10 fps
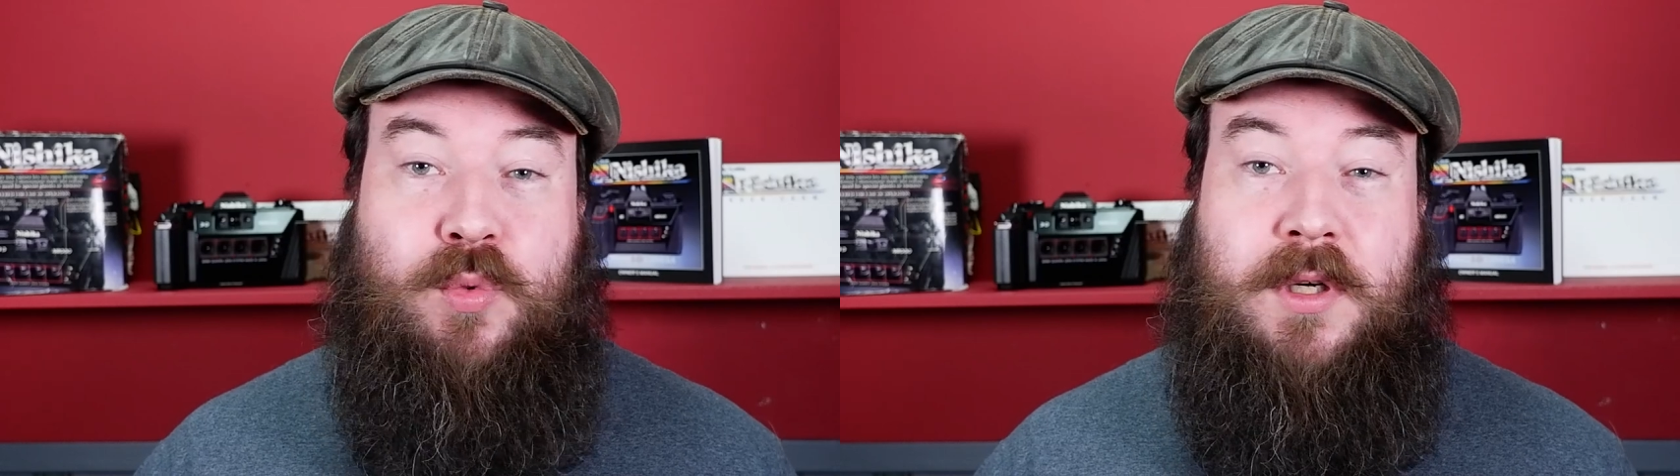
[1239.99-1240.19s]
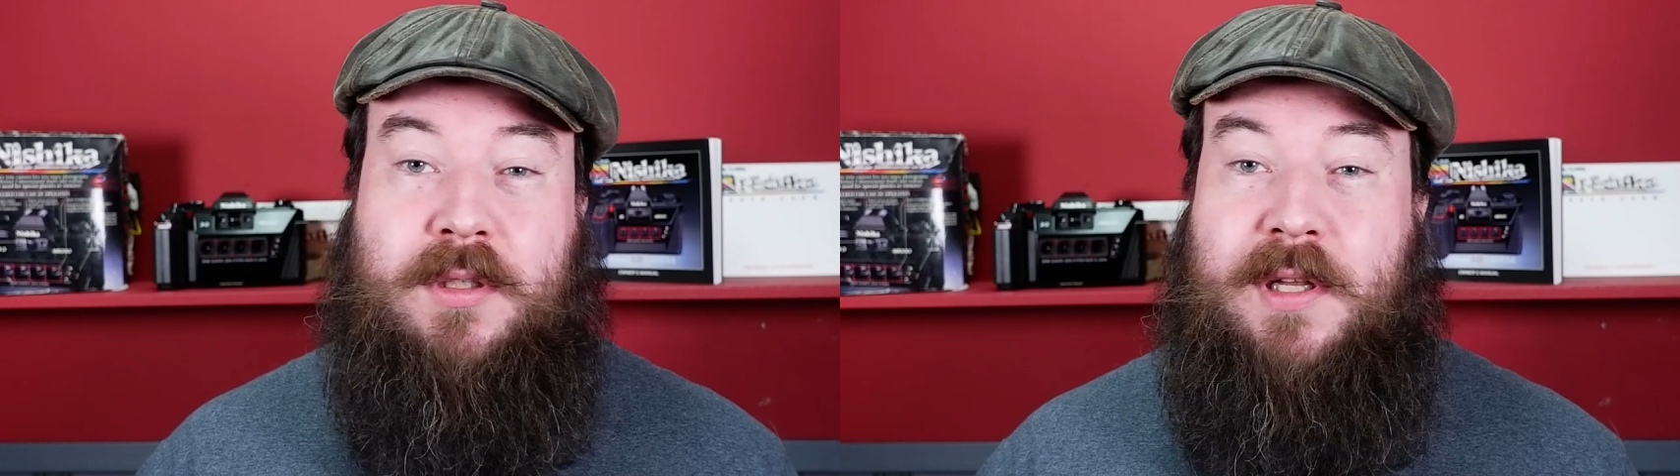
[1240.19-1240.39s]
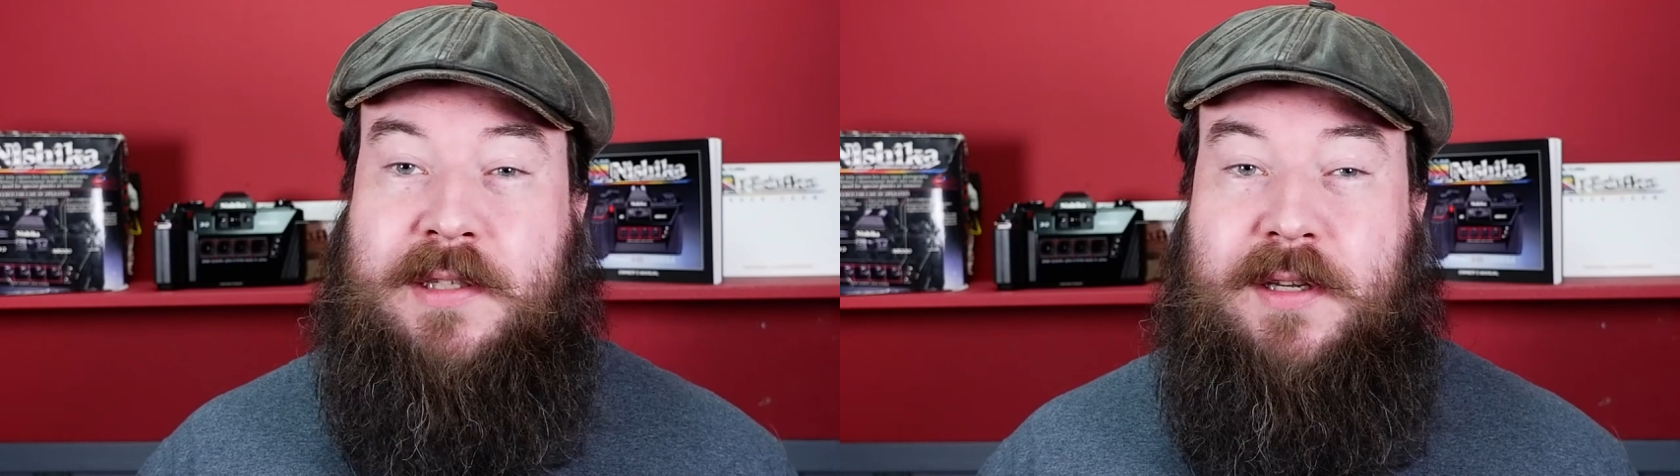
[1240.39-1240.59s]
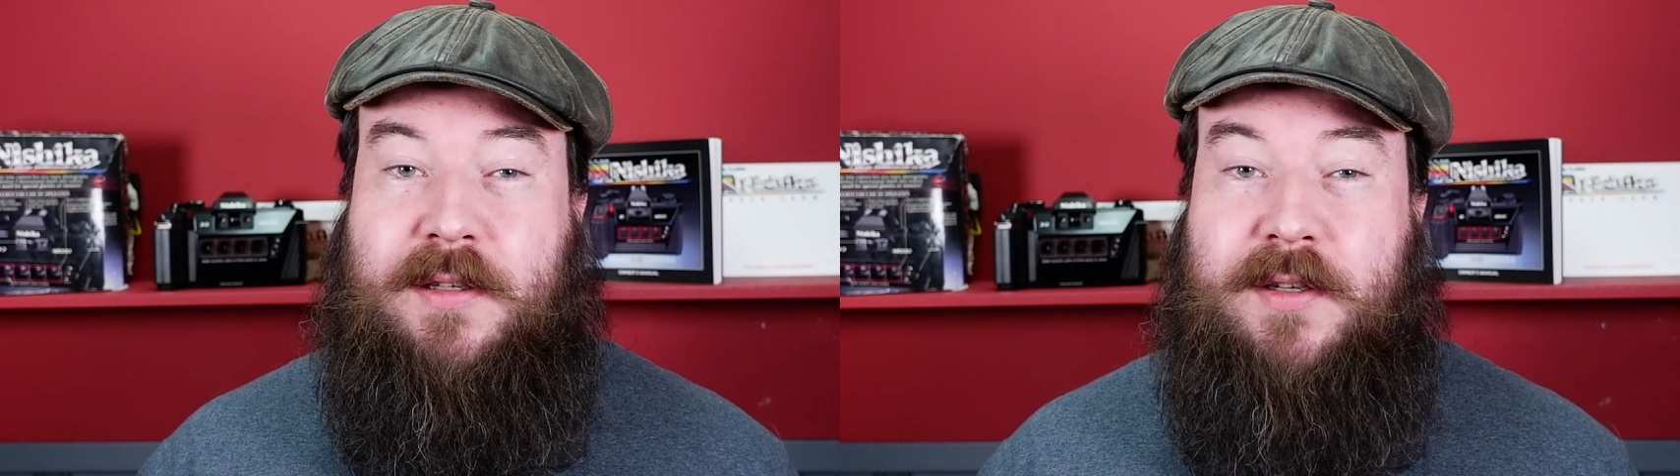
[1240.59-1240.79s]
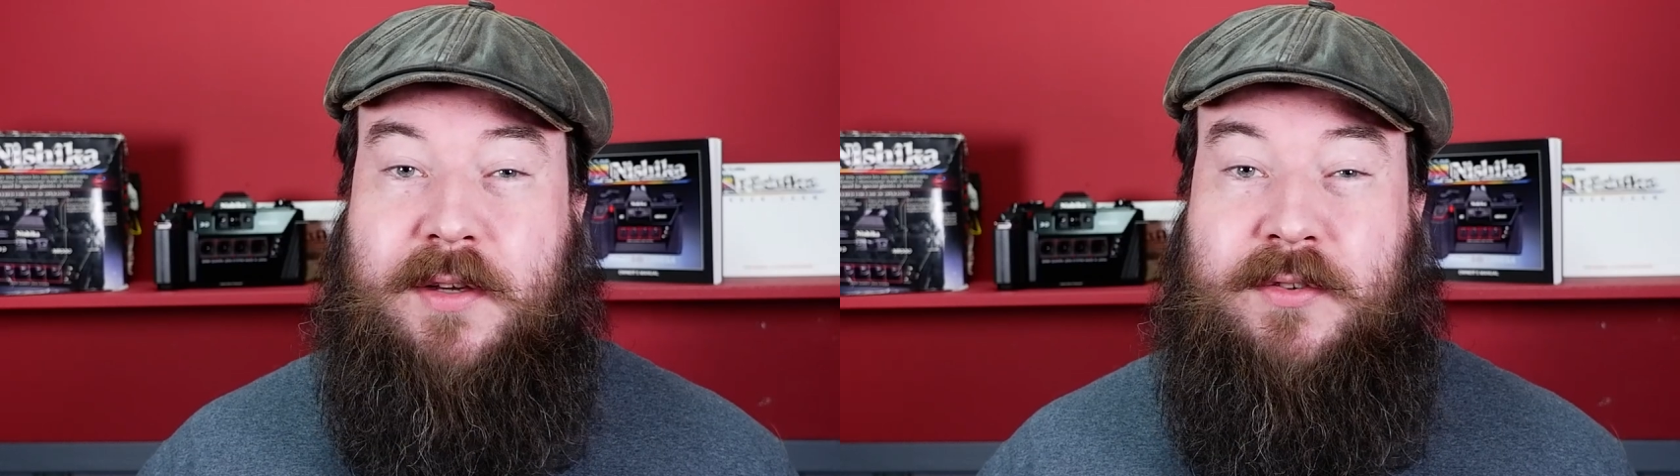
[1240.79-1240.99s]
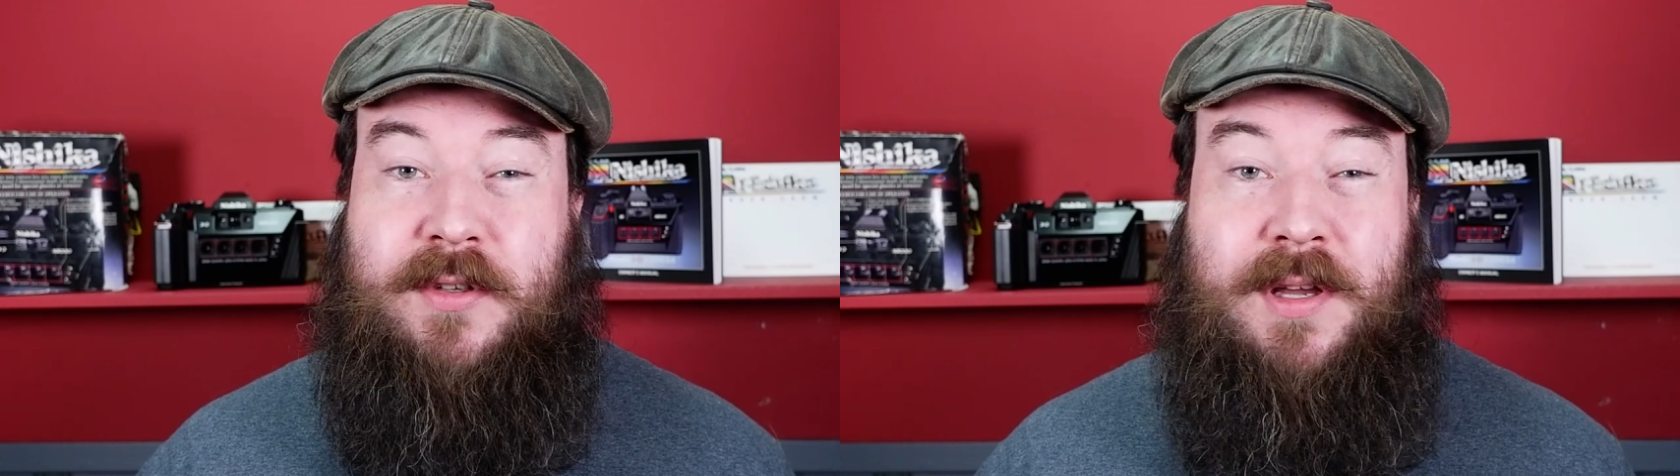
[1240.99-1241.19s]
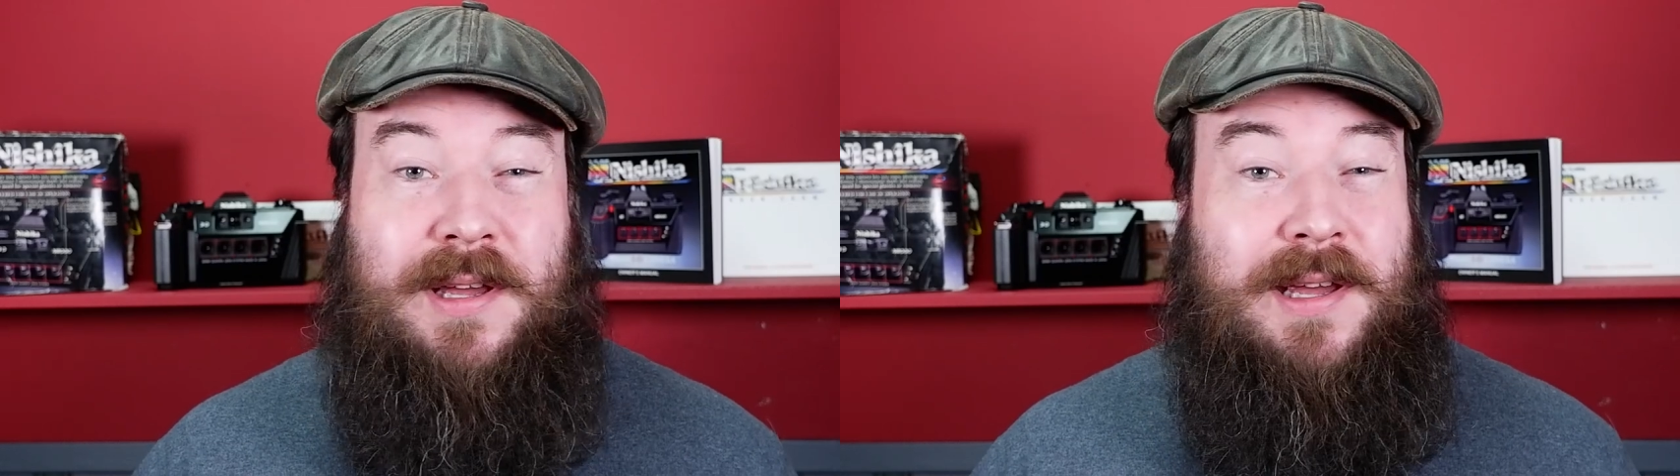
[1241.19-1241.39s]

were collecting dust,